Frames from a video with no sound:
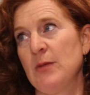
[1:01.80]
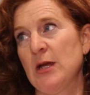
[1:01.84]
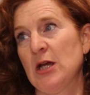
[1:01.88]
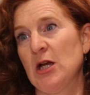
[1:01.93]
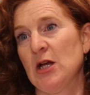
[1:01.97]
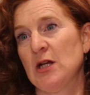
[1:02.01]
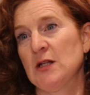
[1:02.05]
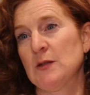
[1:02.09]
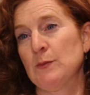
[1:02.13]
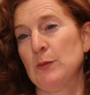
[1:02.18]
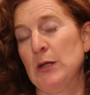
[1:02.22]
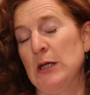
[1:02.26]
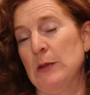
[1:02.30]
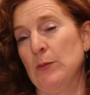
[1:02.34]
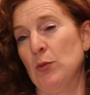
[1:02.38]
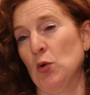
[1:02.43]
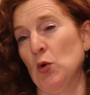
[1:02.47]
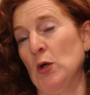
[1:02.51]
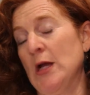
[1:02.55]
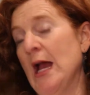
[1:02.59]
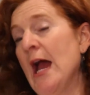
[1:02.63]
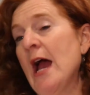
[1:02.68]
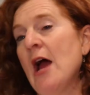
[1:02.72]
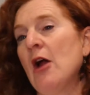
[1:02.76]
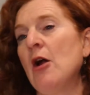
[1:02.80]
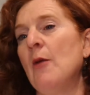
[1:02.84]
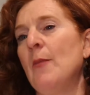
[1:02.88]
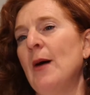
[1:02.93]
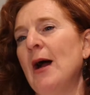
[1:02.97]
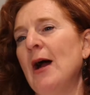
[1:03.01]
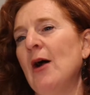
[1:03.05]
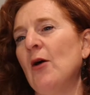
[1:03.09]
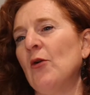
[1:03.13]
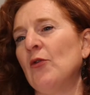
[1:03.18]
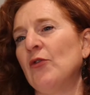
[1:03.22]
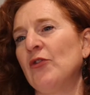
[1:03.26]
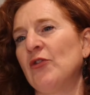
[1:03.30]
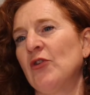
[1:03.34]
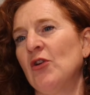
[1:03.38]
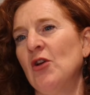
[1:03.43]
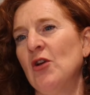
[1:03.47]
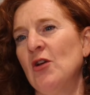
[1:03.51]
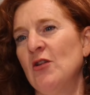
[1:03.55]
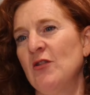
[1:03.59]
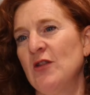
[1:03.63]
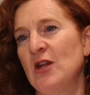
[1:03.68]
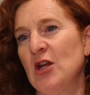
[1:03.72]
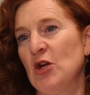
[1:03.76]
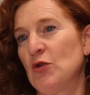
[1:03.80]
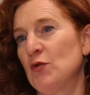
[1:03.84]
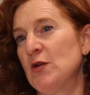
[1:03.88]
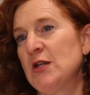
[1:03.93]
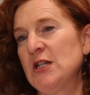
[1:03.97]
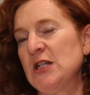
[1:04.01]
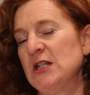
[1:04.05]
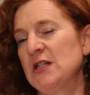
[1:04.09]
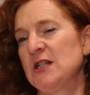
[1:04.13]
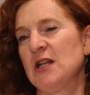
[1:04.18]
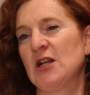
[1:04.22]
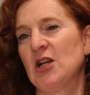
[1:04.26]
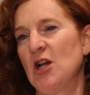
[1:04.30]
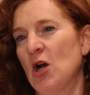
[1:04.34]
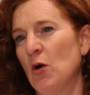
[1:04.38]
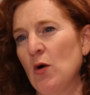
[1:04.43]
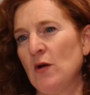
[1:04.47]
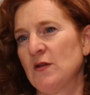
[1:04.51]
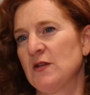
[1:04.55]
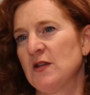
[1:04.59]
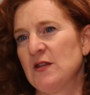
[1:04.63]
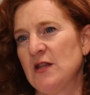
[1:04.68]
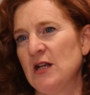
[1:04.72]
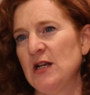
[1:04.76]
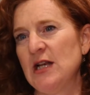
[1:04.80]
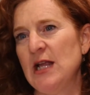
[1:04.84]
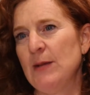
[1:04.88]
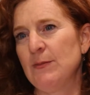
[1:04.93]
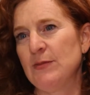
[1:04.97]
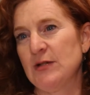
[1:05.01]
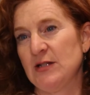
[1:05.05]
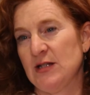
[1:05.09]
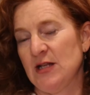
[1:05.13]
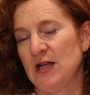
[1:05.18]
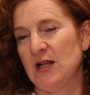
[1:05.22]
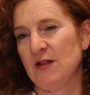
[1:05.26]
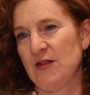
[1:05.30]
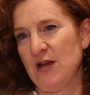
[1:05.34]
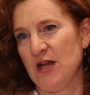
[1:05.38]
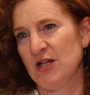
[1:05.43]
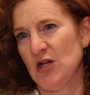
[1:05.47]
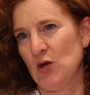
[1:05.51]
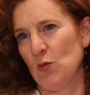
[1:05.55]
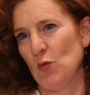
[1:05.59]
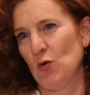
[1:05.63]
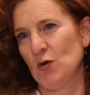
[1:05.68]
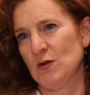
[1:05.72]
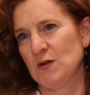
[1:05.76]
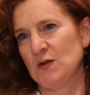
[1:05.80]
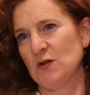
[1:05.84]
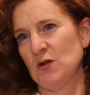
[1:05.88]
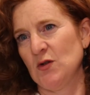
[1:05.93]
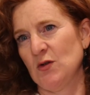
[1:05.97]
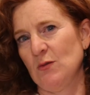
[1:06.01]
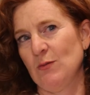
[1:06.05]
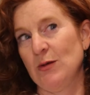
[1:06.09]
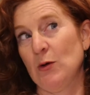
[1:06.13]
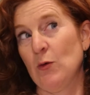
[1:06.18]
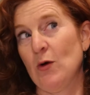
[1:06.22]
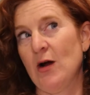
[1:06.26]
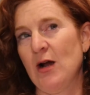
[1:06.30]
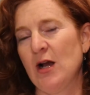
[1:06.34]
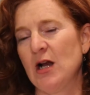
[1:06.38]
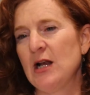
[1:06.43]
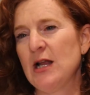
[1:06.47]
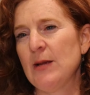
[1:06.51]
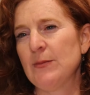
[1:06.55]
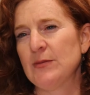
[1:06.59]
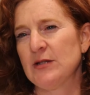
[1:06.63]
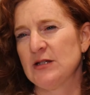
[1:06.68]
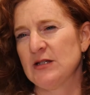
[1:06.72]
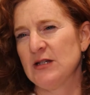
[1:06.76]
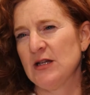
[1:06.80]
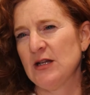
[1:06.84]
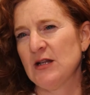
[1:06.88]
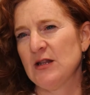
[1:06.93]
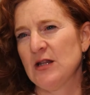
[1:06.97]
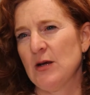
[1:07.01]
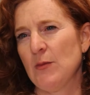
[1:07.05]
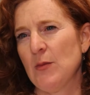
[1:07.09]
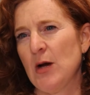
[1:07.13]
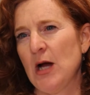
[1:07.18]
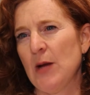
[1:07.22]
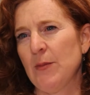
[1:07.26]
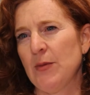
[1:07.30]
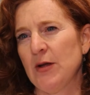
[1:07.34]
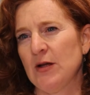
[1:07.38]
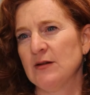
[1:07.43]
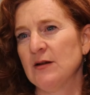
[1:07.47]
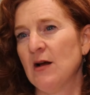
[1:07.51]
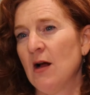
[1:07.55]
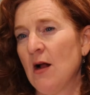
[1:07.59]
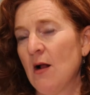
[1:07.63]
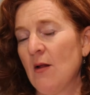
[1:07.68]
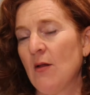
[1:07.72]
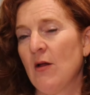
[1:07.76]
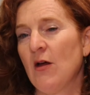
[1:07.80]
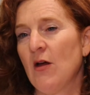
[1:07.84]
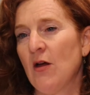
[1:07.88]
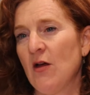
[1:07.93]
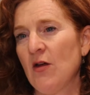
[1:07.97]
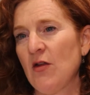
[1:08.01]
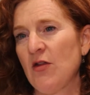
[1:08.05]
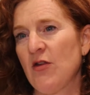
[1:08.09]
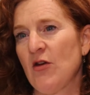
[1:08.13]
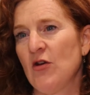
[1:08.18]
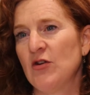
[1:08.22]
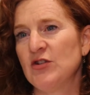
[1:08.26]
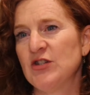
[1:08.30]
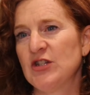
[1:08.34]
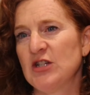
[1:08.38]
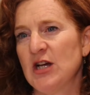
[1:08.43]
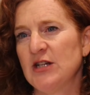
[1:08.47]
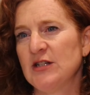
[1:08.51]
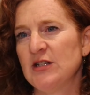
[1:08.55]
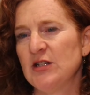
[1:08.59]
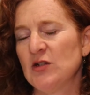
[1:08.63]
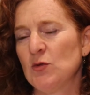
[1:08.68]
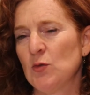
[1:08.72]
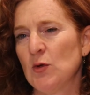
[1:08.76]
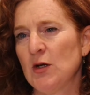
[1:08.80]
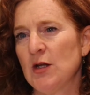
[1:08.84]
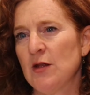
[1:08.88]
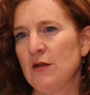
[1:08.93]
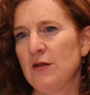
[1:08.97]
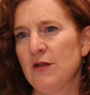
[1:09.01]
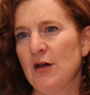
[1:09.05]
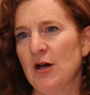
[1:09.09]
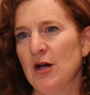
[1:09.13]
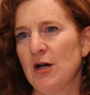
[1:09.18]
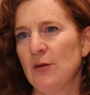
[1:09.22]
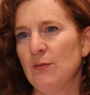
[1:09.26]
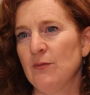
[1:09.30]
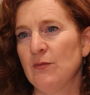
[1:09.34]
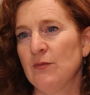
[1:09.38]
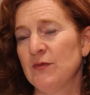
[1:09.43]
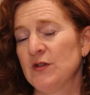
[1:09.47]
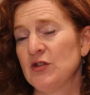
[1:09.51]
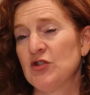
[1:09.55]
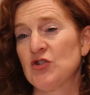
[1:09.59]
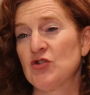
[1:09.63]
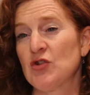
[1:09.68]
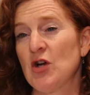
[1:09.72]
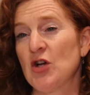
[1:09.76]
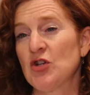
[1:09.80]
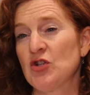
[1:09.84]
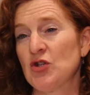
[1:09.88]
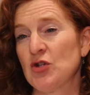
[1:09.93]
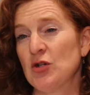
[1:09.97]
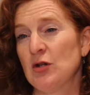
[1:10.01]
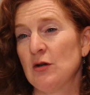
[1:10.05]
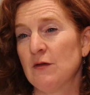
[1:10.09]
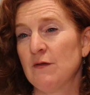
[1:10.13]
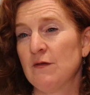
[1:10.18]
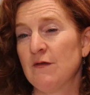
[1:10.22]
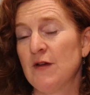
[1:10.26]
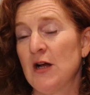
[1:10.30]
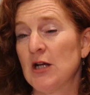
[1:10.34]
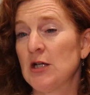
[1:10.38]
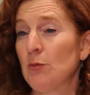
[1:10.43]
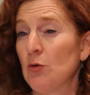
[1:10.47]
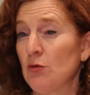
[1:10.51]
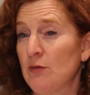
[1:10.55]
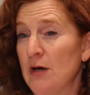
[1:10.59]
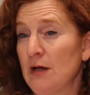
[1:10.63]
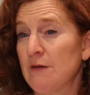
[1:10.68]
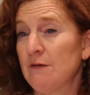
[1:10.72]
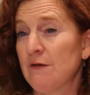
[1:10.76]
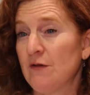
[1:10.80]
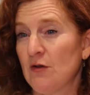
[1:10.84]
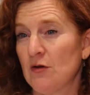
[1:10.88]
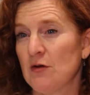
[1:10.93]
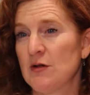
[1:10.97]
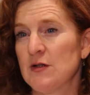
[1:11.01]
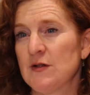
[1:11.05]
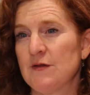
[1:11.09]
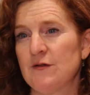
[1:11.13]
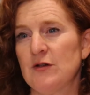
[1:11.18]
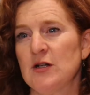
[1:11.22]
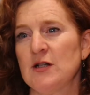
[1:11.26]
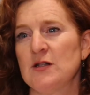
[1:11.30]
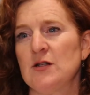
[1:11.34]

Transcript: because people care about the ingredients that go onto the lipstick, they don't want to be wearing lipstick that might be a associated with um, destruction of valuable rainforests, for